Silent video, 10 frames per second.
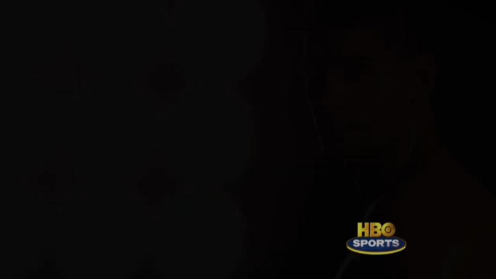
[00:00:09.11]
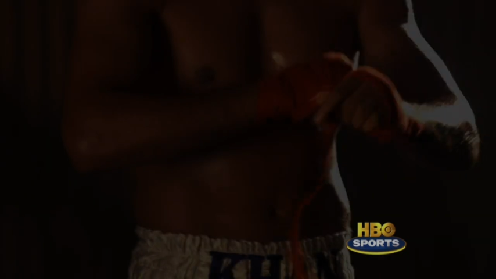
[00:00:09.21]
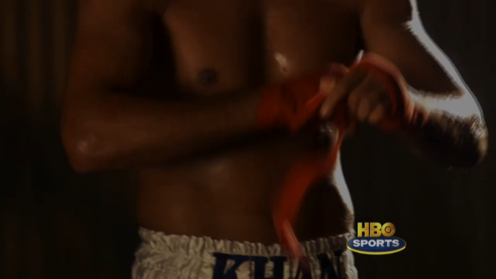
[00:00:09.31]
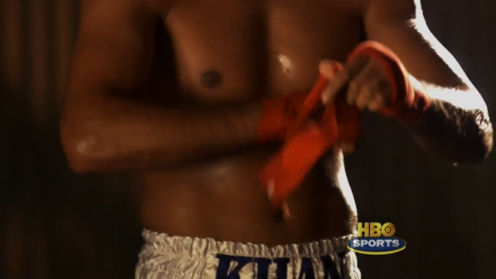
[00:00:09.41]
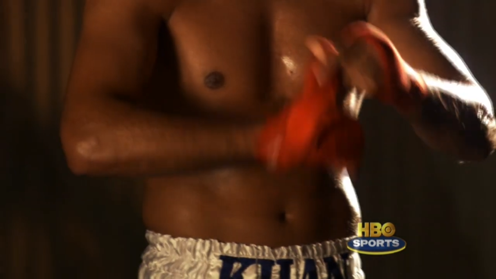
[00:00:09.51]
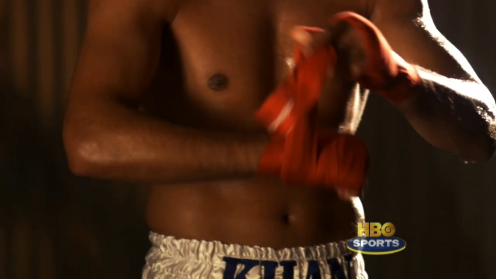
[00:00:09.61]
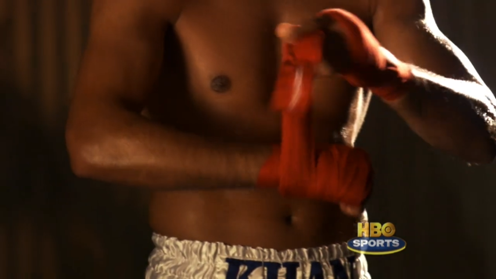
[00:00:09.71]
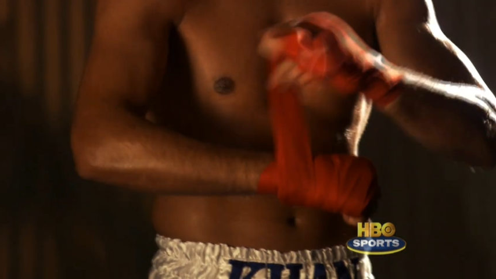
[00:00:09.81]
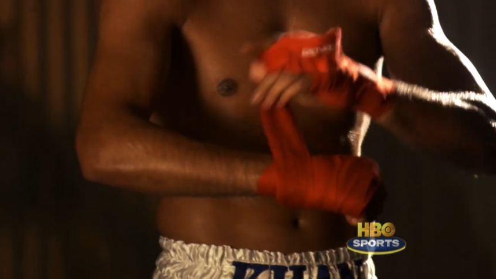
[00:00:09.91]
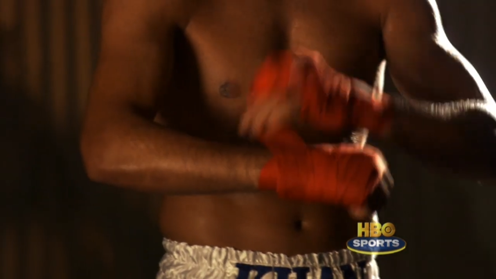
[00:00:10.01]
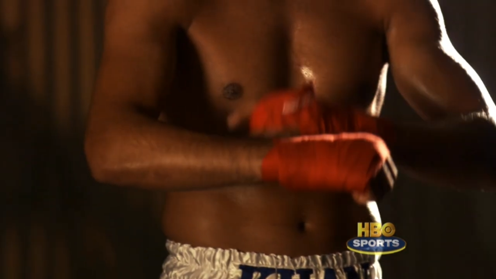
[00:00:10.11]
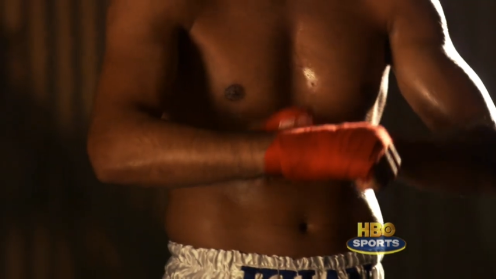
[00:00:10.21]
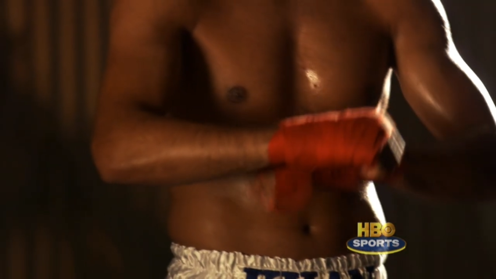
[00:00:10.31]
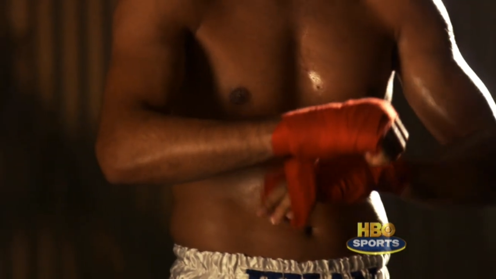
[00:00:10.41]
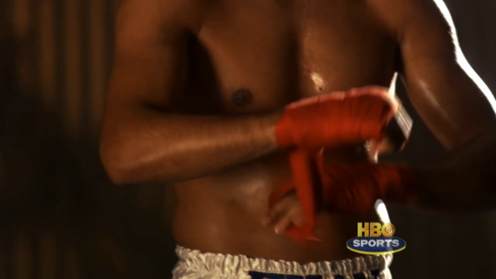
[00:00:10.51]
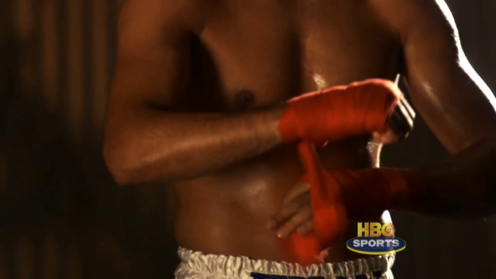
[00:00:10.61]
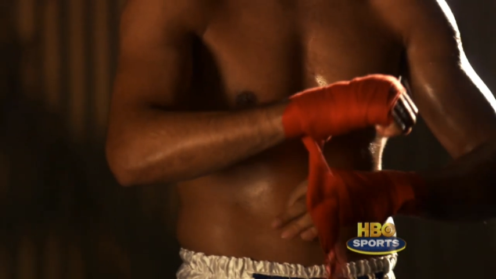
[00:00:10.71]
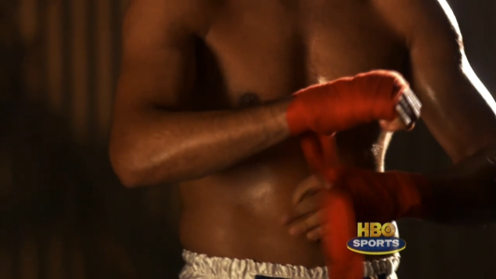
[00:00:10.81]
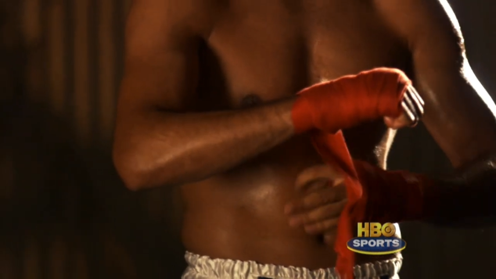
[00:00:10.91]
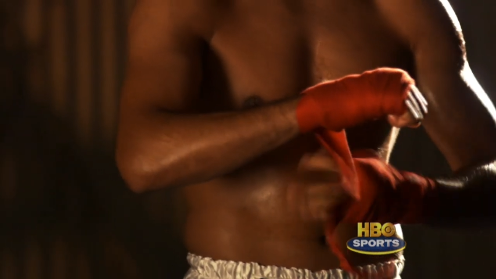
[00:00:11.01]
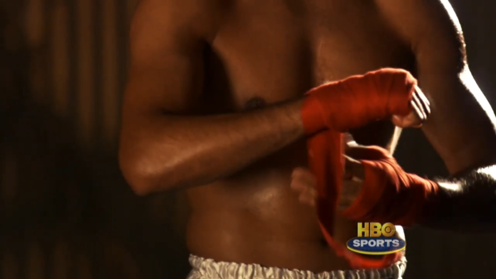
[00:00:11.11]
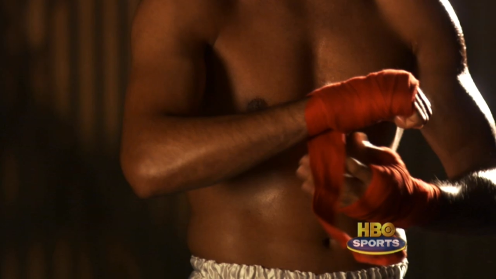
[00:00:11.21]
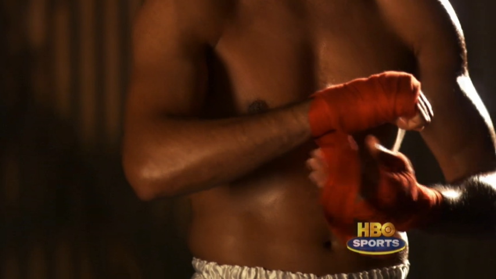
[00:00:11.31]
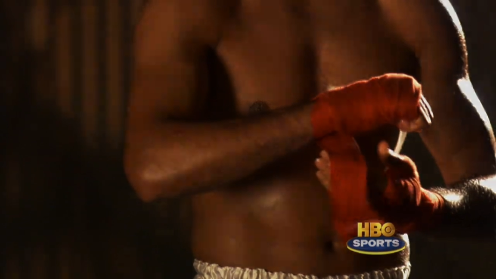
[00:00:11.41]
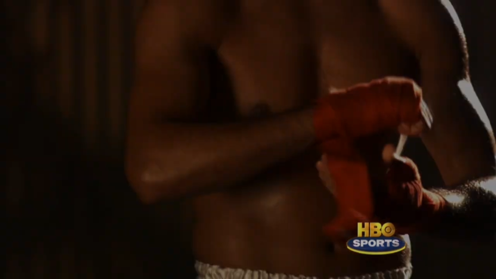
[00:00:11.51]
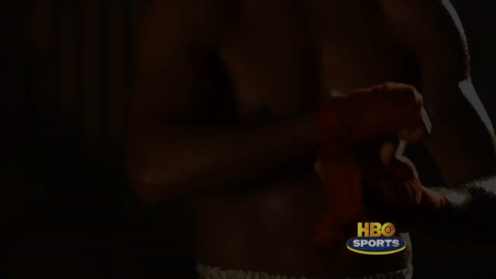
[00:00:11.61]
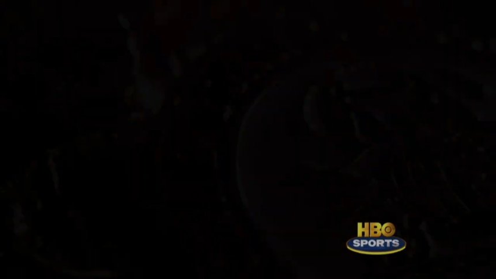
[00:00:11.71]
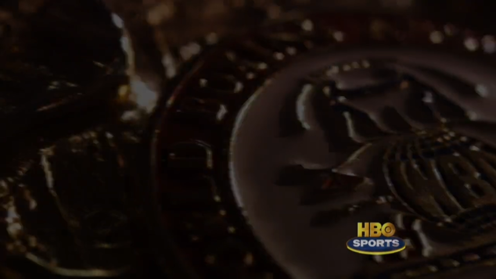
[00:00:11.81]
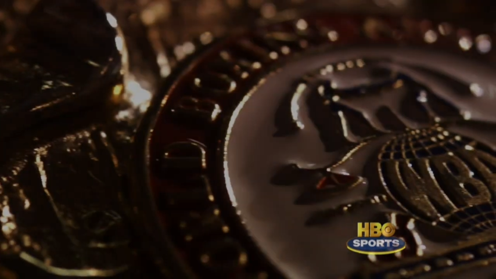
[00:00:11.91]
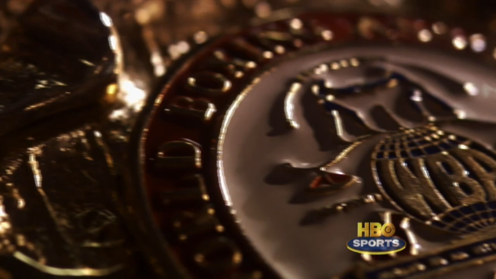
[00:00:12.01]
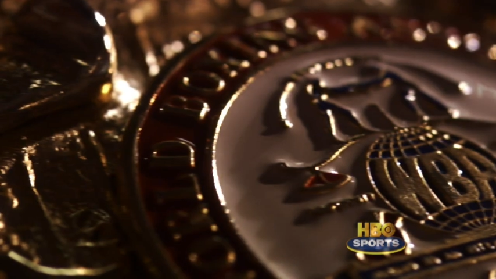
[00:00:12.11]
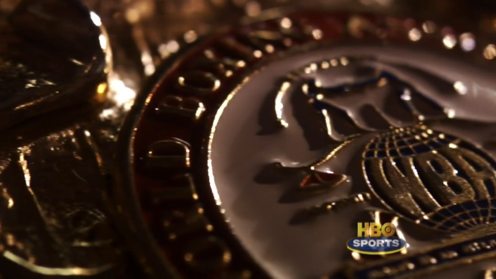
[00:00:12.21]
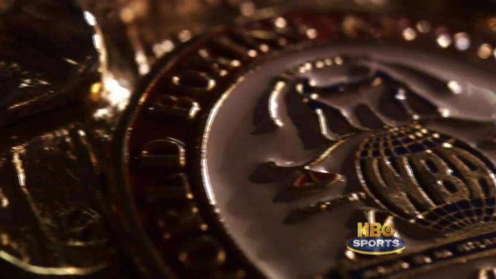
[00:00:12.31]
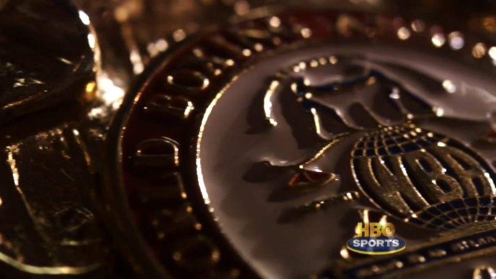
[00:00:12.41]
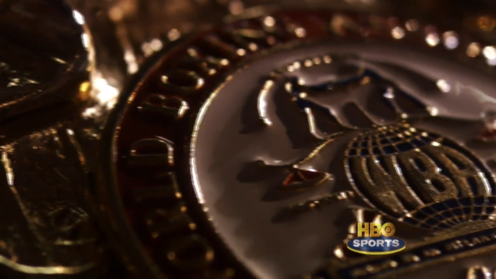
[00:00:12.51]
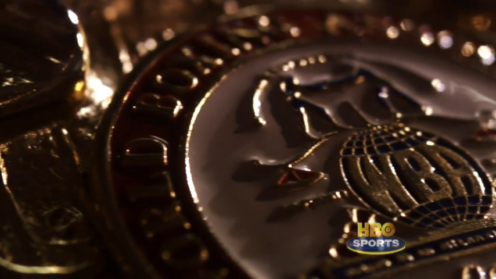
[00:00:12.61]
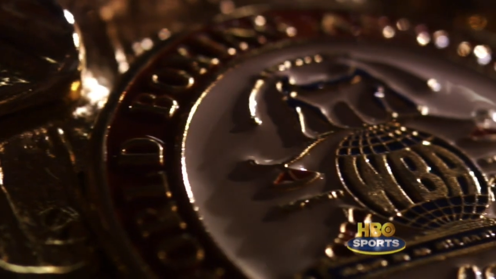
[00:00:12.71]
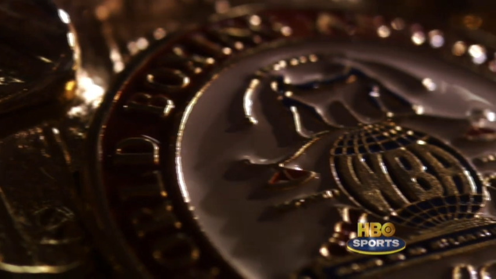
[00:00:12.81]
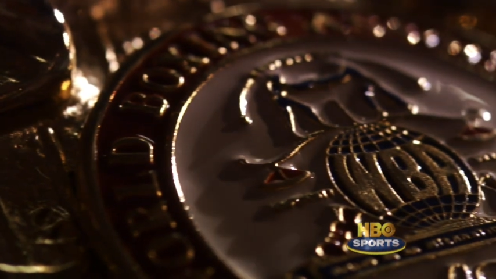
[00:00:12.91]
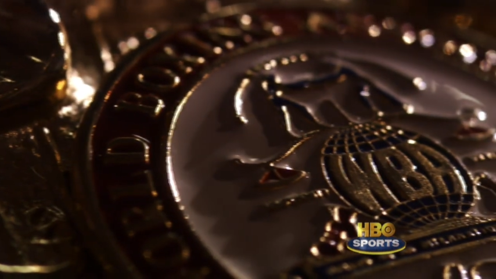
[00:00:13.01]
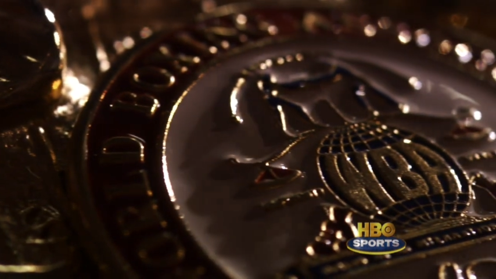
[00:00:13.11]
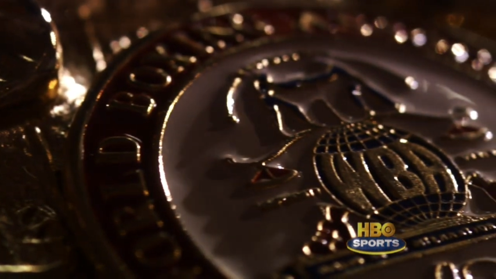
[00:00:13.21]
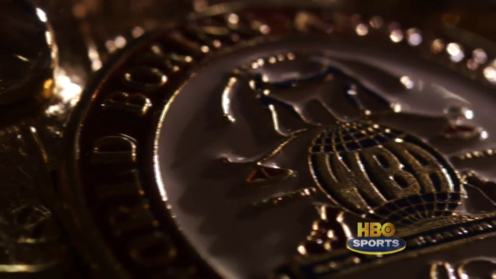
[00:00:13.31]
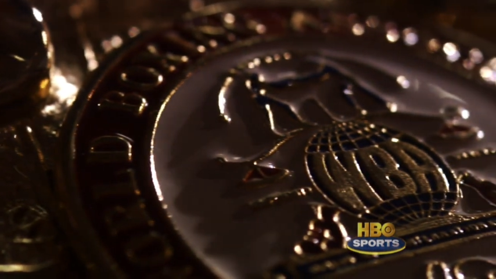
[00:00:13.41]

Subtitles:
(no speaker visible)